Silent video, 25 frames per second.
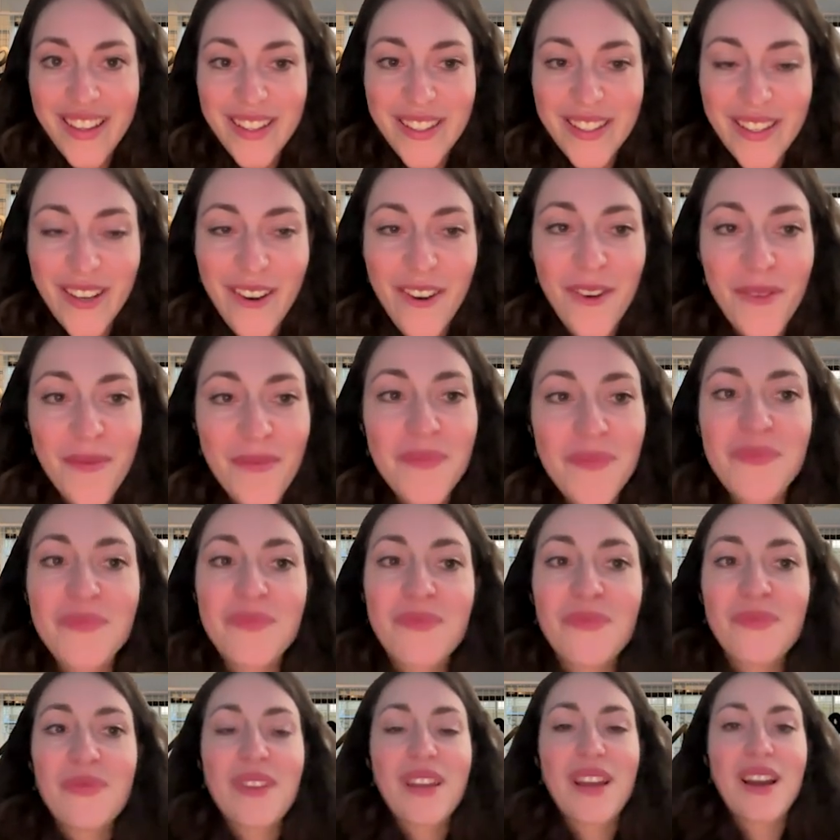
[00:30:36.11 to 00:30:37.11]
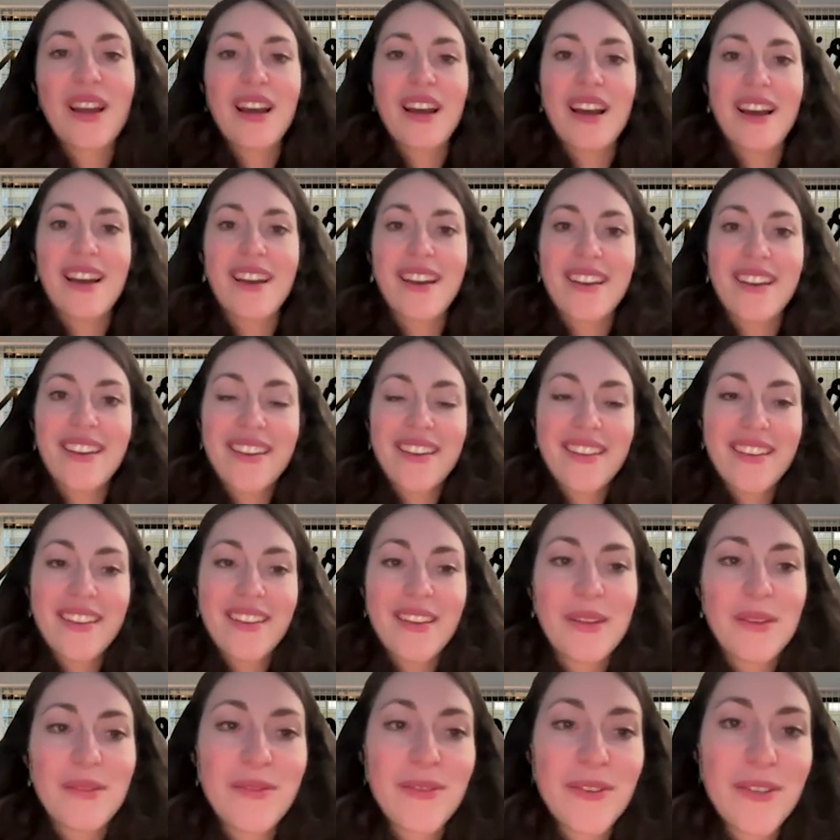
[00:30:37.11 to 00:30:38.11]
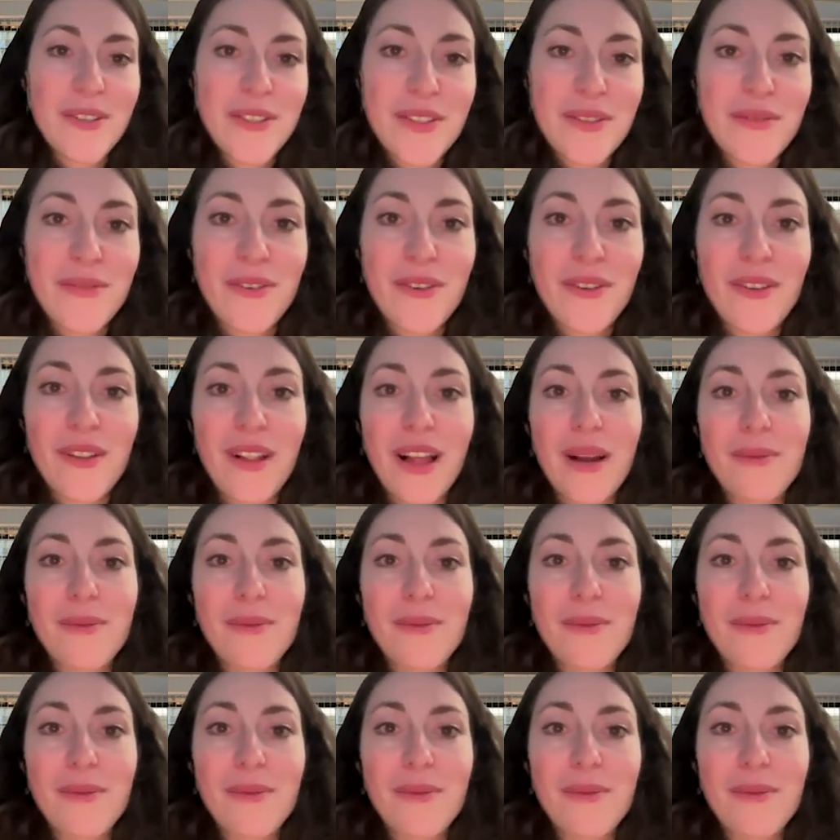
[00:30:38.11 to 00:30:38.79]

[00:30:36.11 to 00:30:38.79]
So first of all,